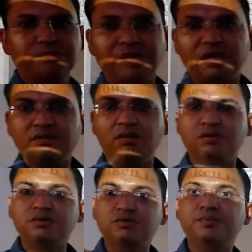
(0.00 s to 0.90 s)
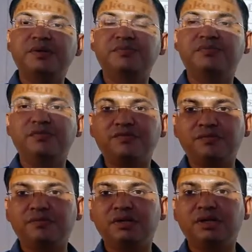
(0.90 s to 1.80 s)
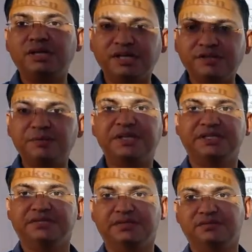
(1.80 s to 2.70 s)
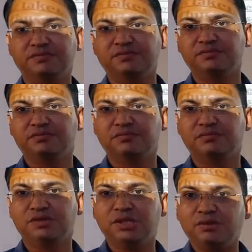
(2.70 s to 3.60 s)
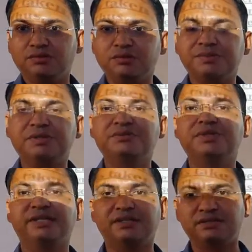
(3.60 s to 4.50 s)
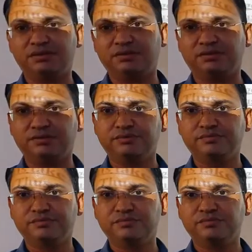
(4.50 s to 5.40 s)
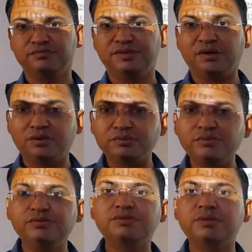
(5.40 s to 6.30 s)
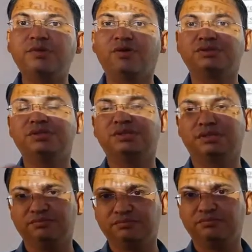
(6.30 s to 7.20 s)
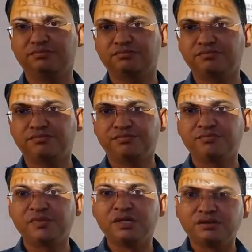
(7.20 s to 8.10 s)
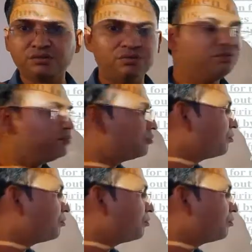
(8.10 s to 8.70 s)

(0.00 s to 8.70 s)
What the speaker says: also perform respiration. They also produce energy also. They also use some oxygen. So,